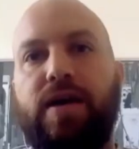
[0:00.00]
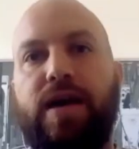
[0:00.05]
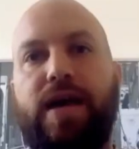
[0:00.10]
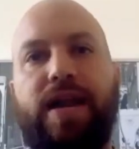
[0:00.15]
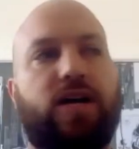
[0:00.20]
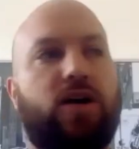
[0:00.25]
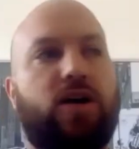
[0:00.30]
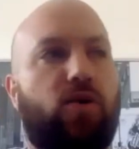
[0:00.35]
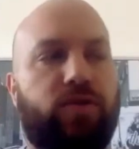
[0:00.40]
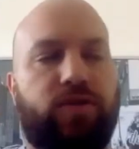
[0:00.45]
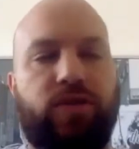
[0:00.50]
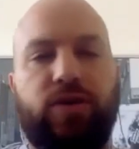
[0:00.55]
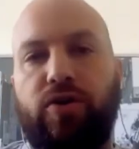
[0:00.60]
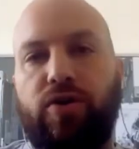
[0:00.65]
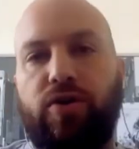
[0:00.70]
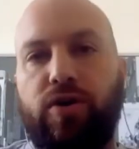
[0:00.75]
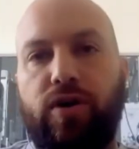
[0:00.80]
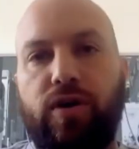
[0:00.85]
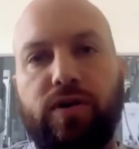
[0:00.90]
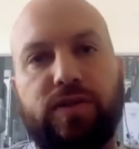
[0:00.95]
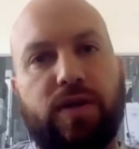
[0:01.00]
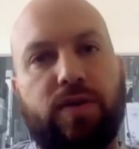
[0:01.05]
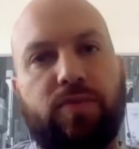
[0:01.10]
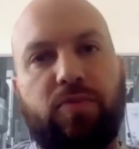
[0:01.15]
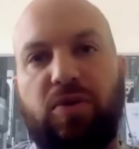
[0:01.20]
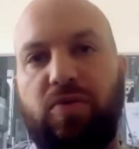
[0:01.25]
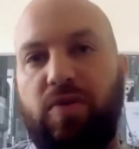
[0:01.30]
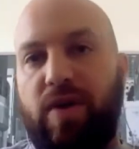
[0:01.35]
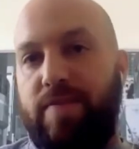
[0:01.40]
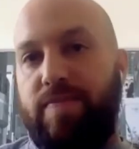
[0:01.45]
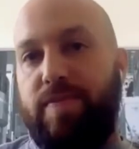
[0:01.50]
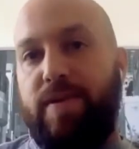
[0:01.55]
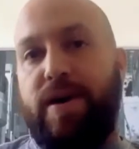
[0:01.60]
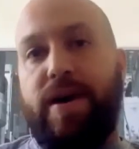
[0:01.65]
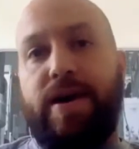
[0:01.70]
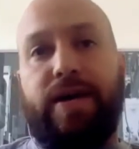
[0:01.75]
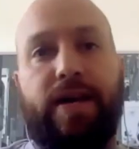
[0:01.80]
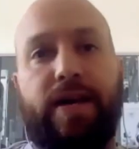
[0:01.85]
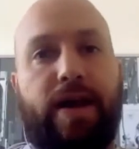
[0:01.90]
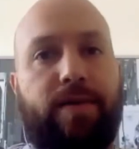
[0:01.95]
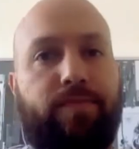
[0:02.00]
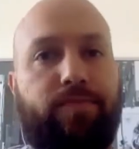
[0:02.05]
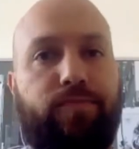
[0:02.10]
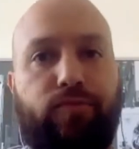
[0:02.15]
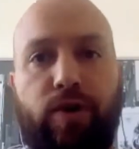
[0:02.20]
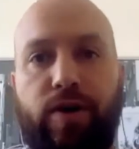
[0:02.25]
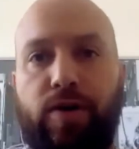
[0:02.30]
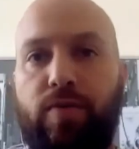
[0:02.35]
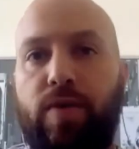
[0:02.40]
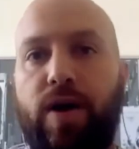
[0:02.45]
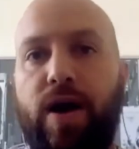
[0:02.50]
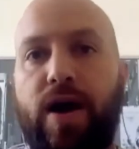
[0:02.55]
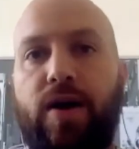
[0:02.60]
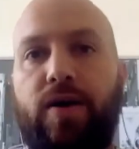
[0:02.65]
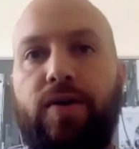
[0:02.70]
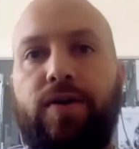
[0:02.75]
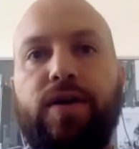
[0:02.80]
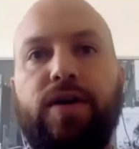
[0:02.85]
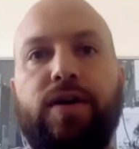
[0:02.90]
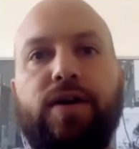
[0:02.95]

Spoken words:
And I go with the girls and we ride bike and I run around.